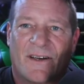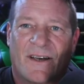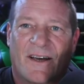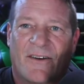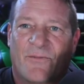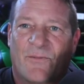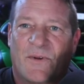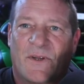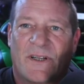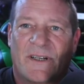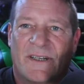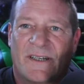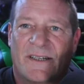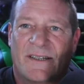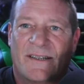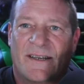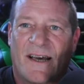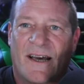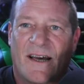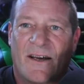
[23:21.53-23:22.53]
have plenty of
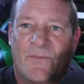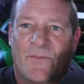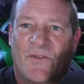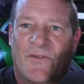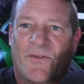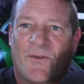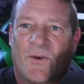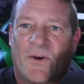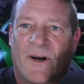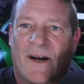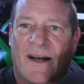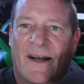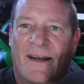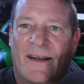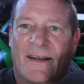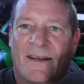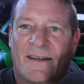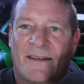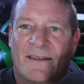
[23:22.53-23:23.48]
time before I